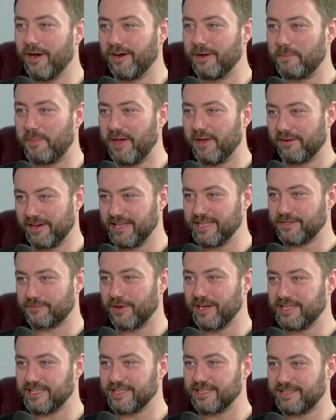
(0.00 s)
imperialist,
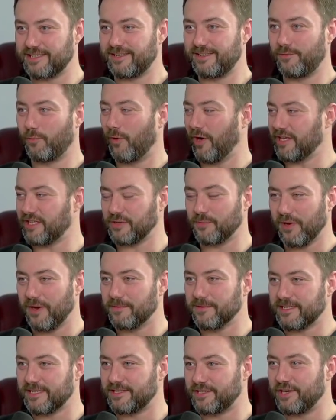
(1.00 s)
racist, white
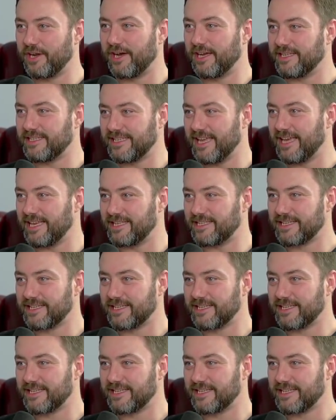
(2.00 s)
supremacist United States.